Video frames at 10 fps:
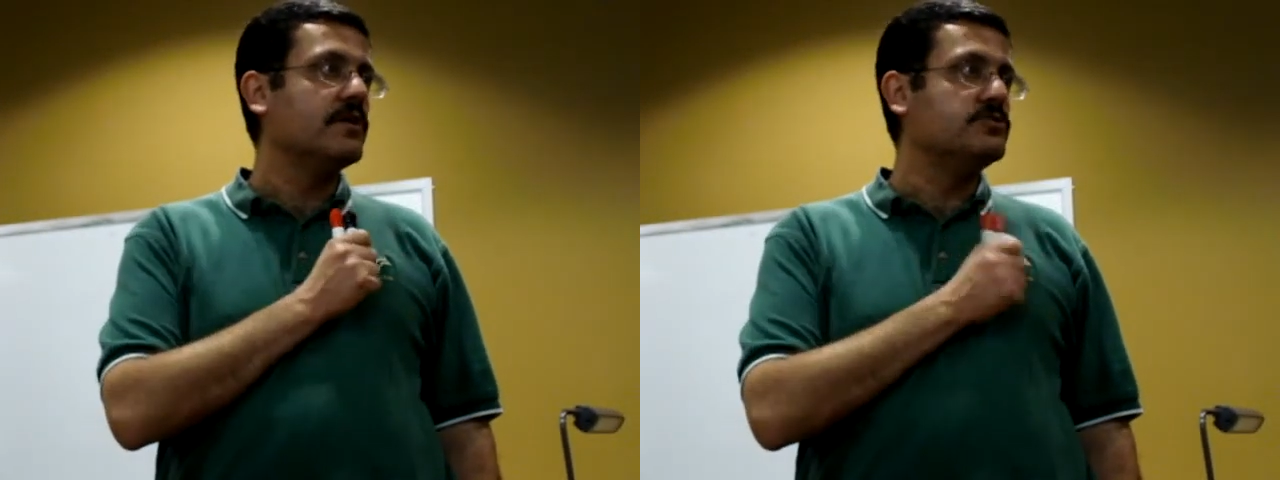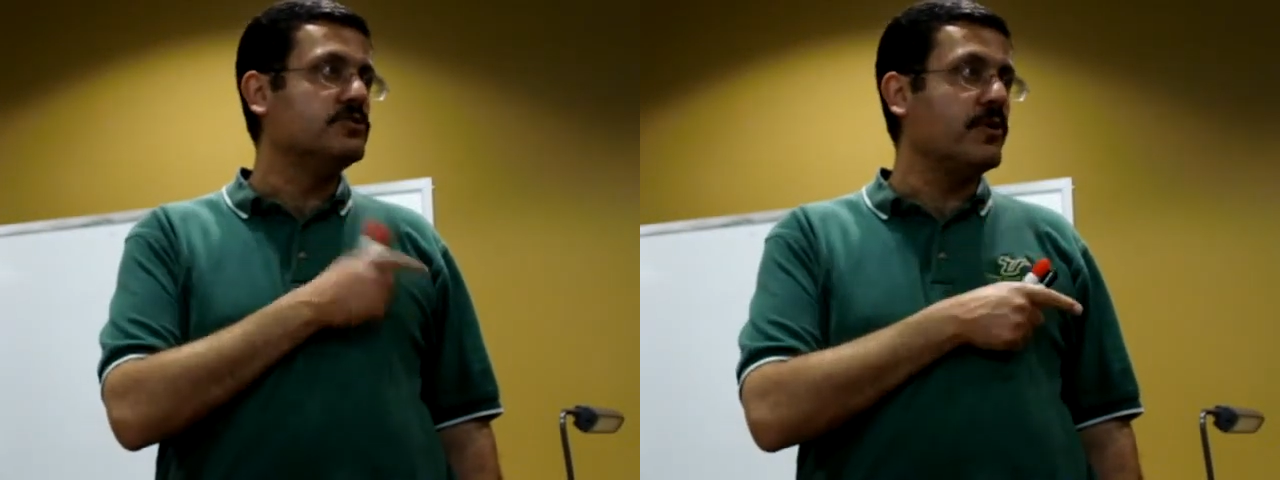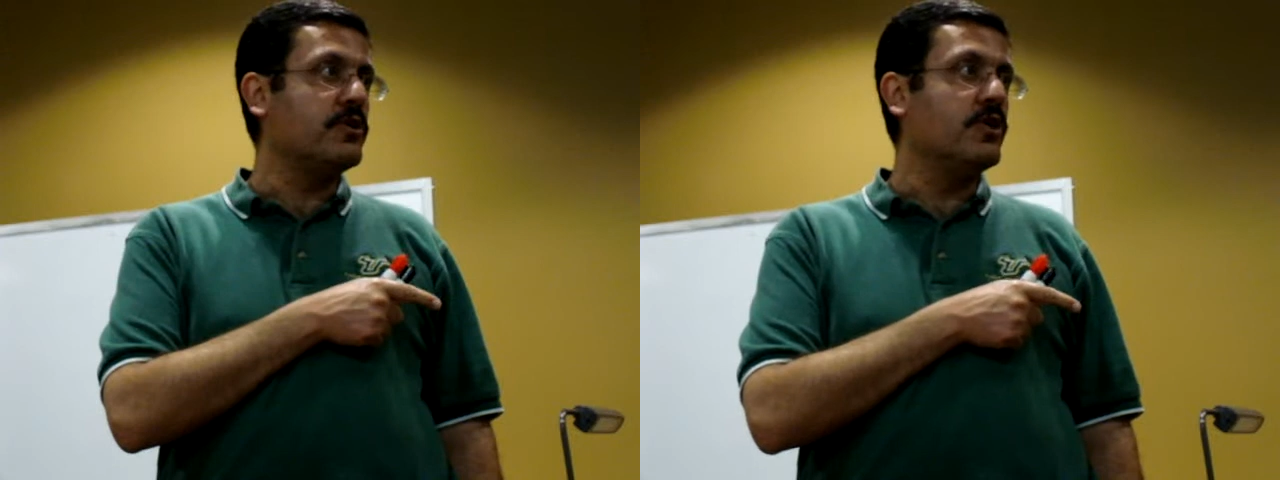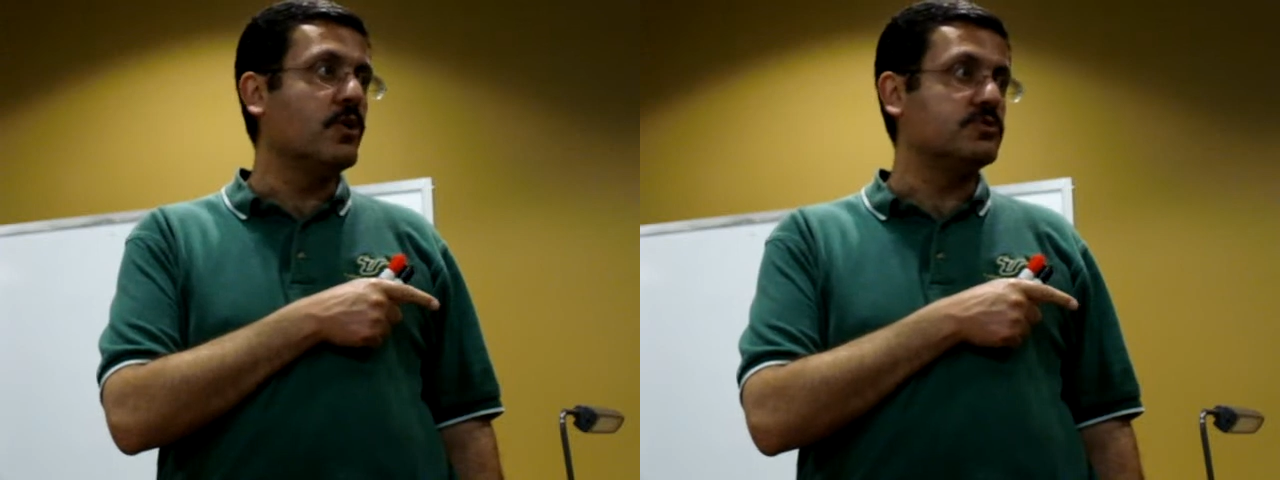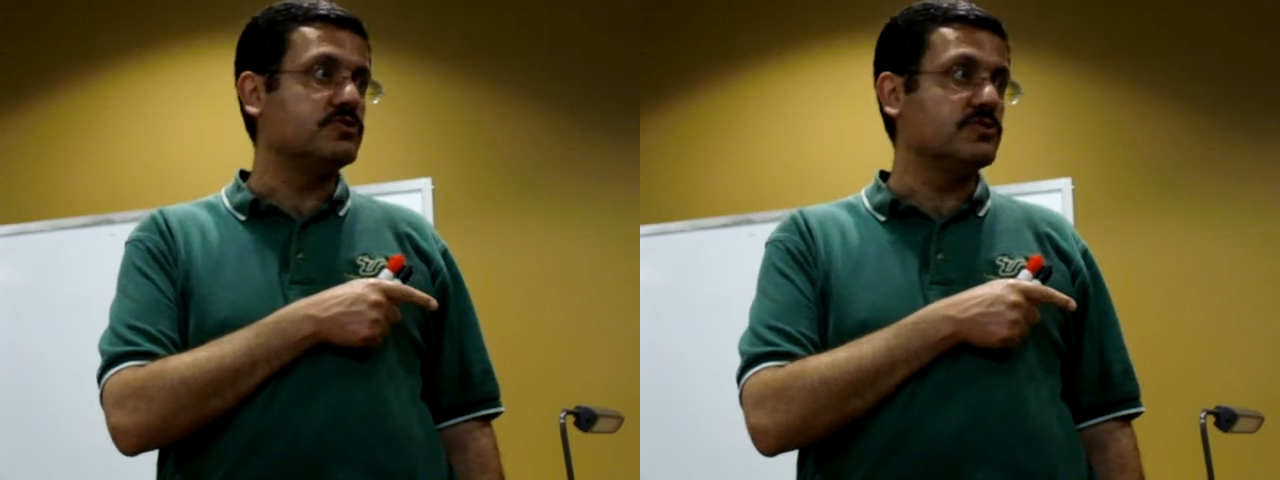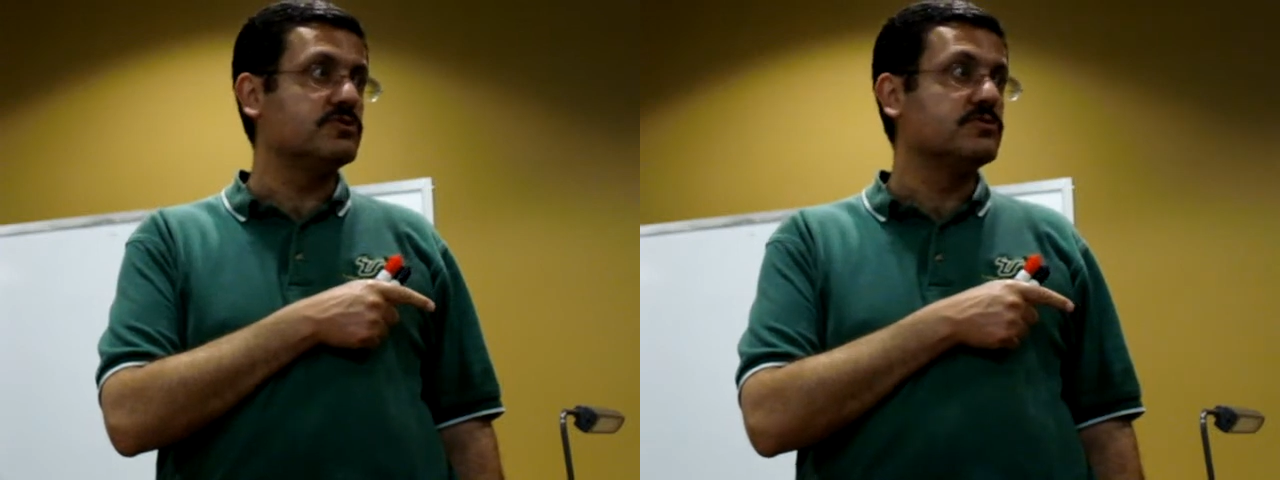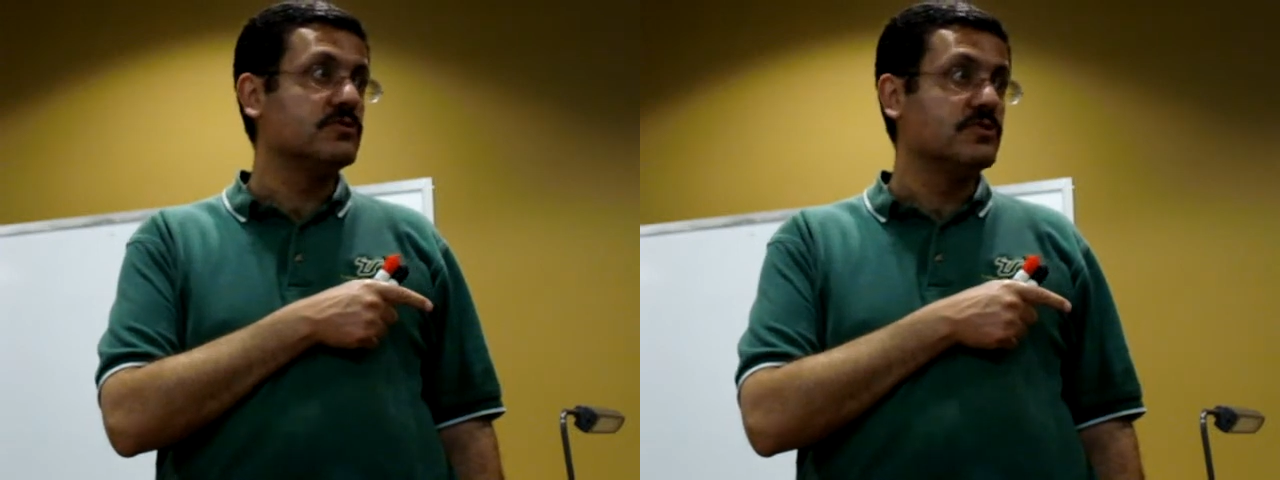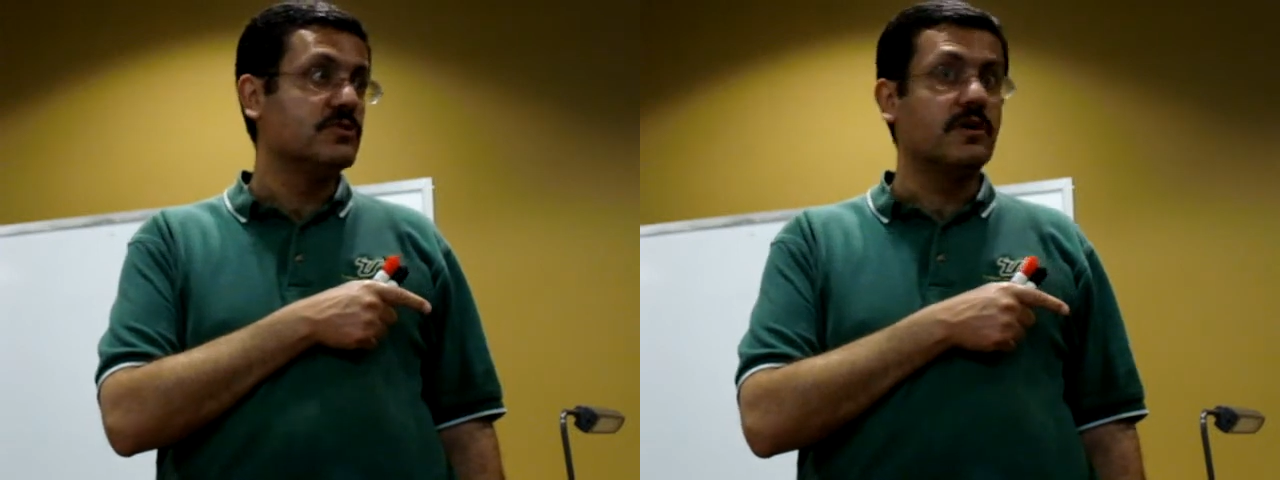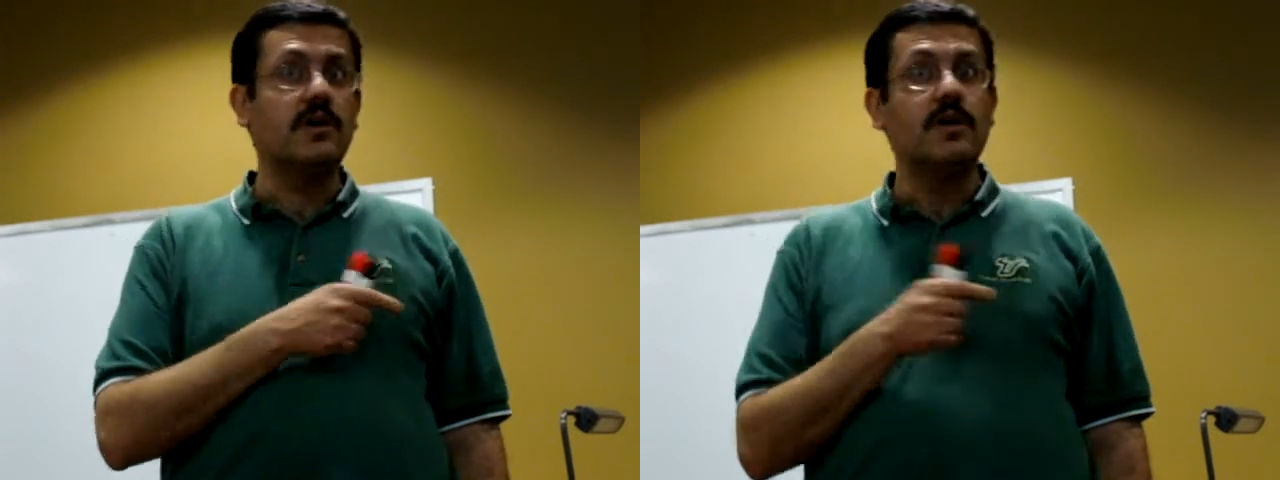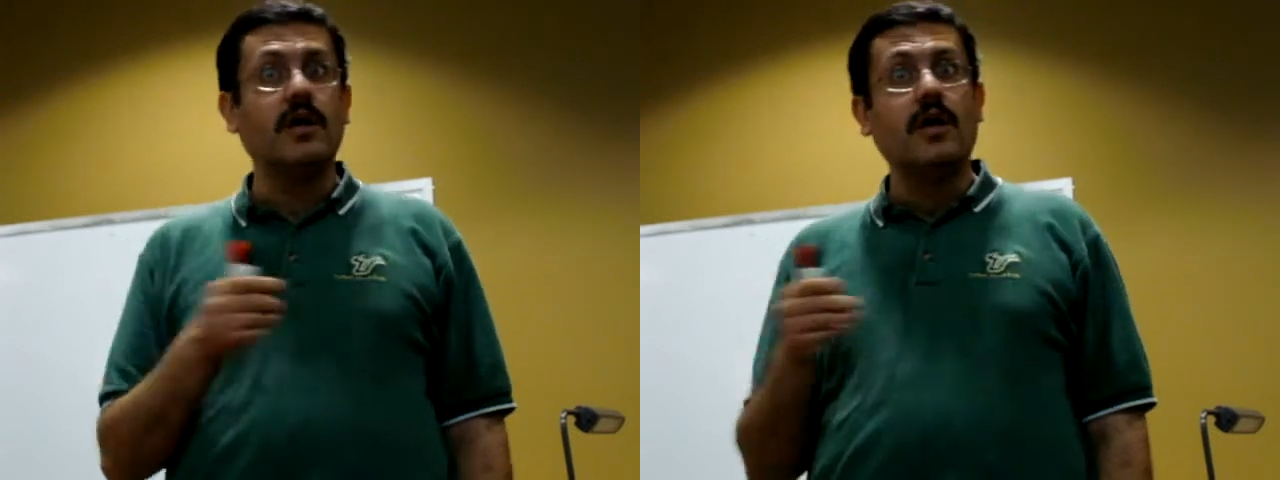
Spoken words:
tuberculosis. Right?